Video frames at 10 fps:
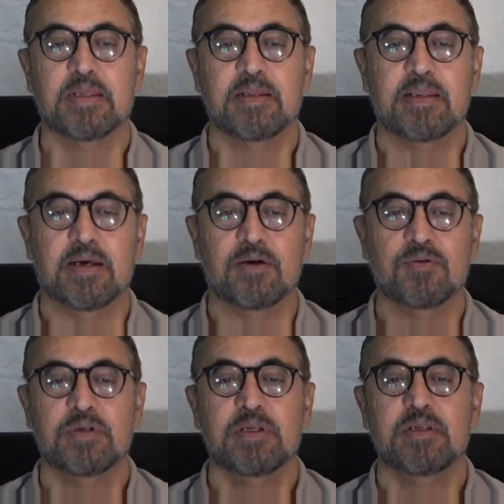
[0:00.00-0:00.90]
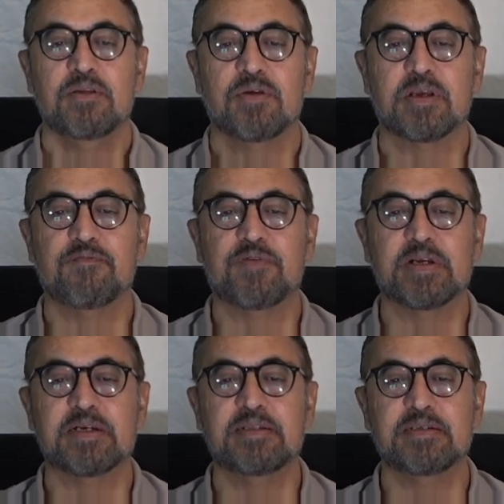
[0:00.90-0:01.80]
Now, you can
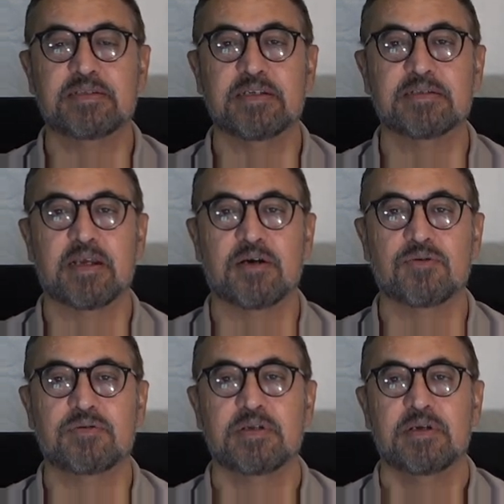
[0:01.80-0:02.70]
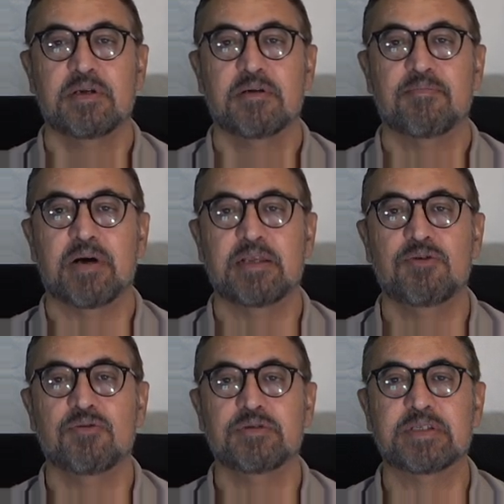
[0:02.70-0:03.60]
figure these things out by
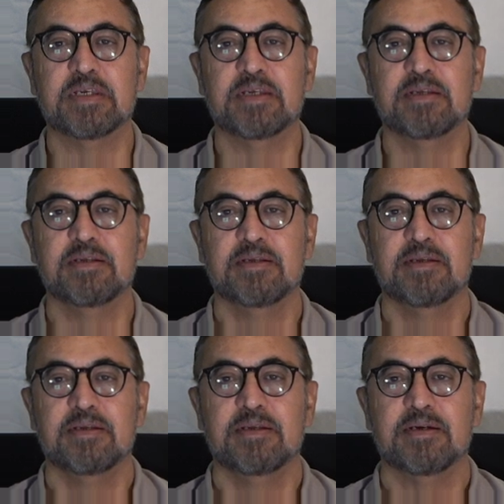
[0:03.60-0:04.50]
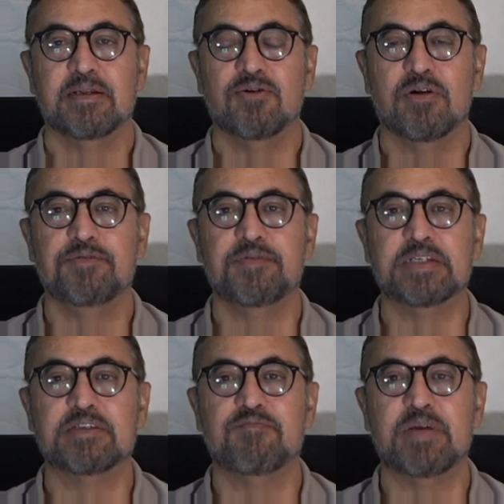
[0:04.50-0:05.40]
using
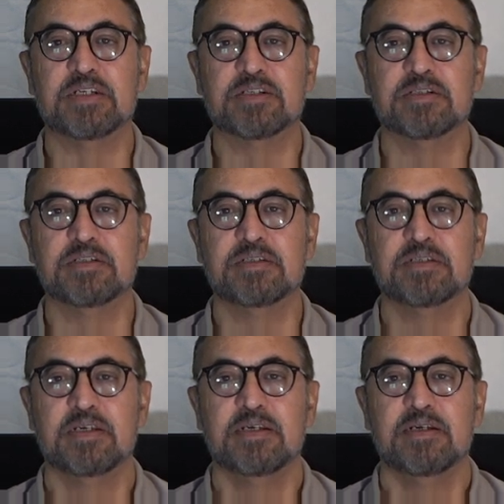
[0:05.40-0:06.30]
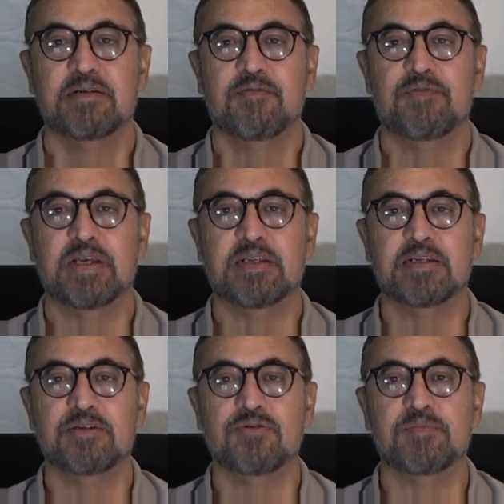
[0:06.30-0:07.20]
non-invasive measures,
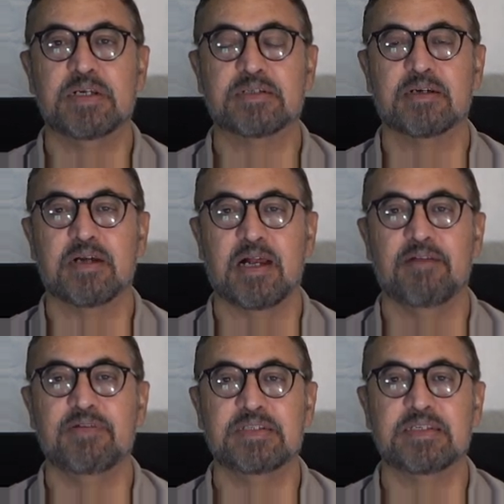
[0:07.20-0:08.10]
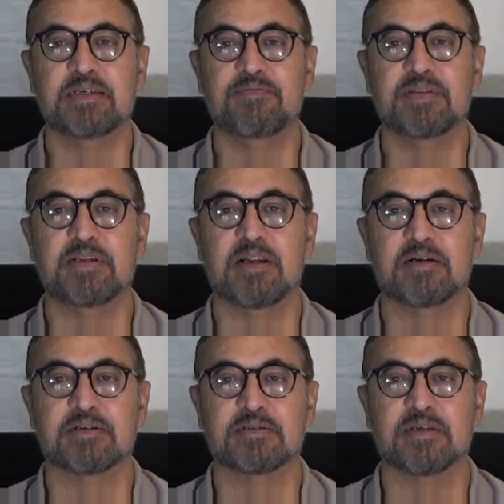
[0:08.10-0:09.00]
wherein you measure IVC with an
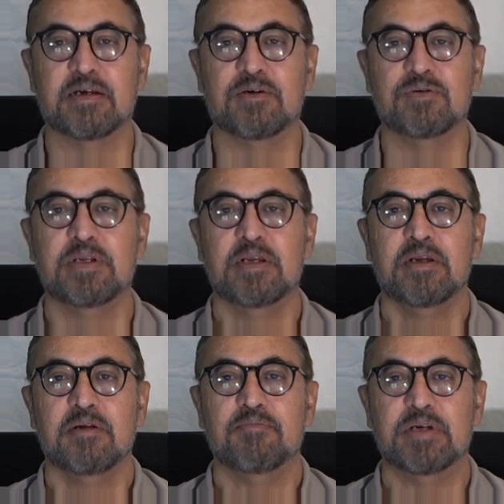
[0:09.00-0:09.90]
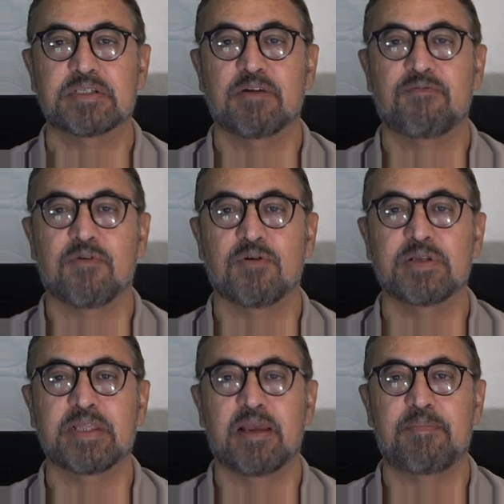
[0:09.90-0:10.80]
ultrasound, measure flow
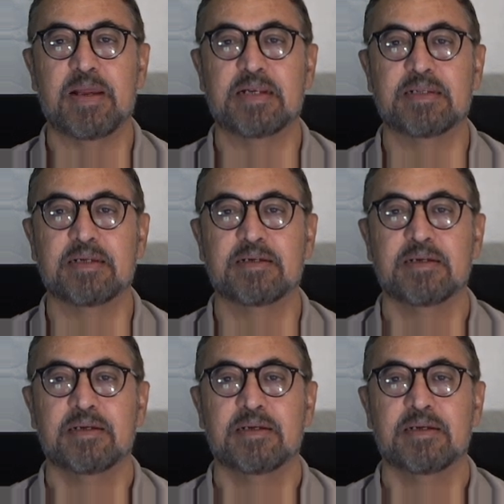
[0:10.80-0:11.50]
in the hepatic